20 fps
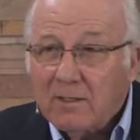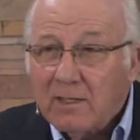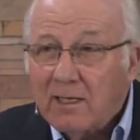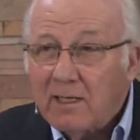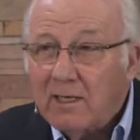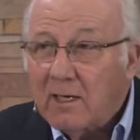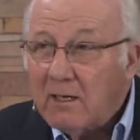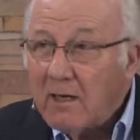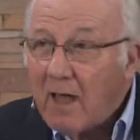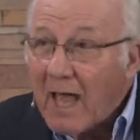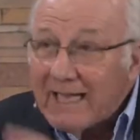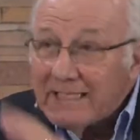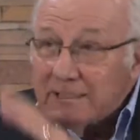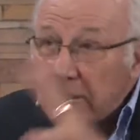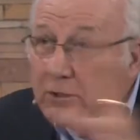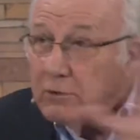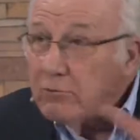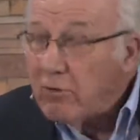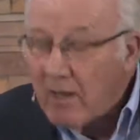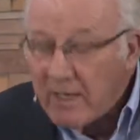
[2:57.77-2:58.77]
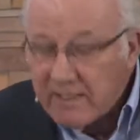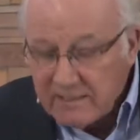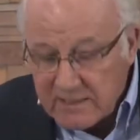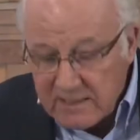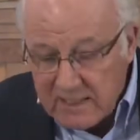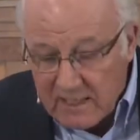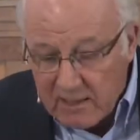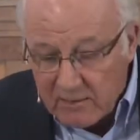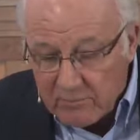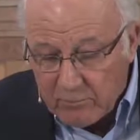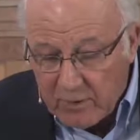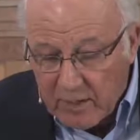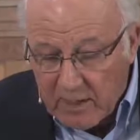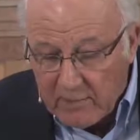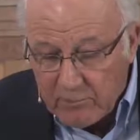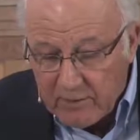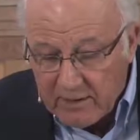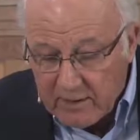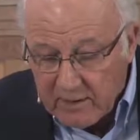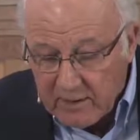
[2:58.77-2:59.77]
and Elijah cries out,
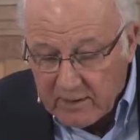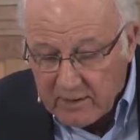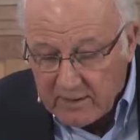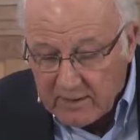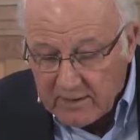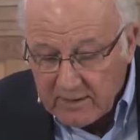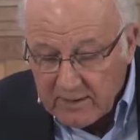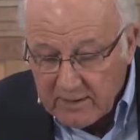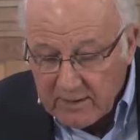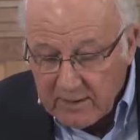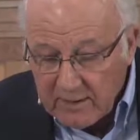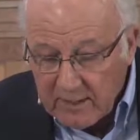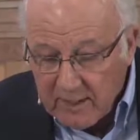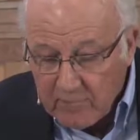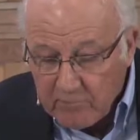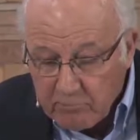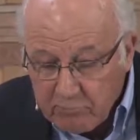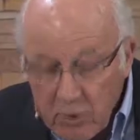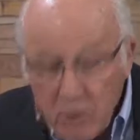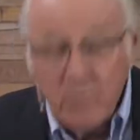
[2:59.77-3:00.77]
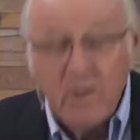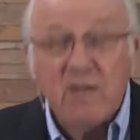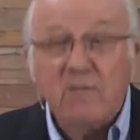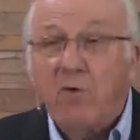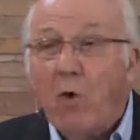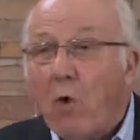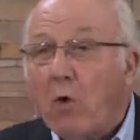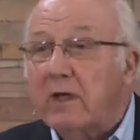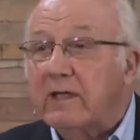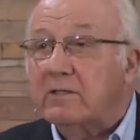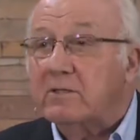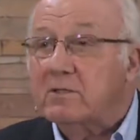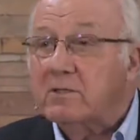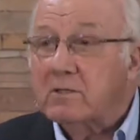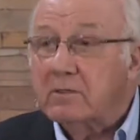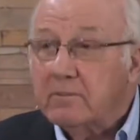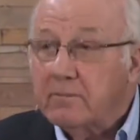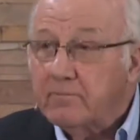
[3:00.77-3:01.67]
probably in a, a booming voice,